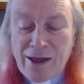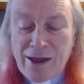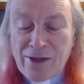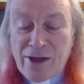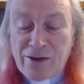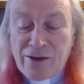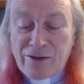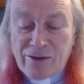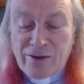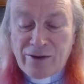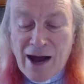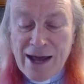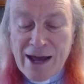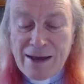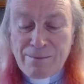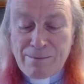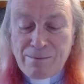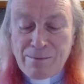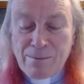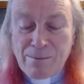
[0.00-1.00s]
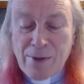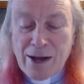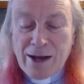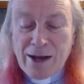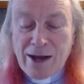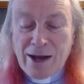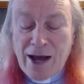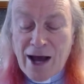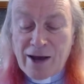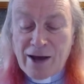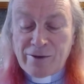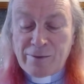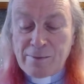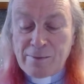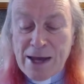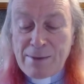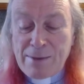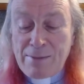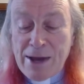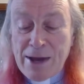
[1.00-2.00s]
This time has
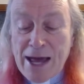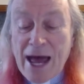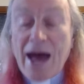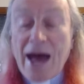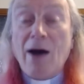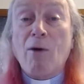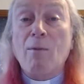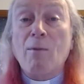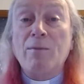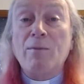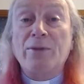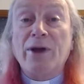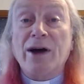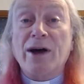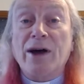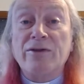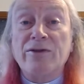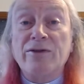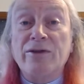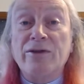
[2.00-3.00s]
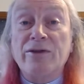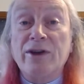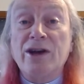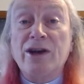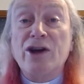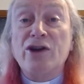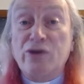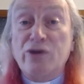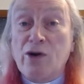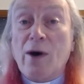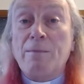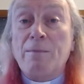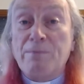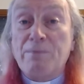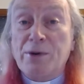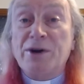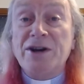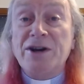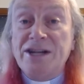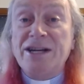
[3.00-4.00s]
maybe helped us to
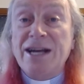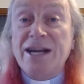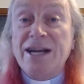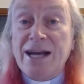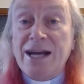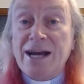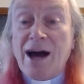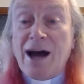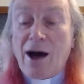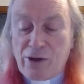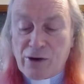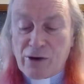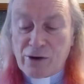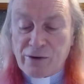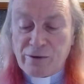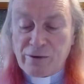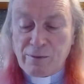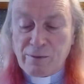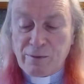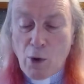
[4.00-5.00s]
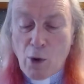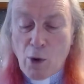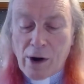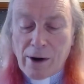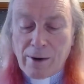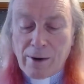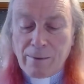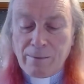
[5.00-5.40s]
appreciate others more.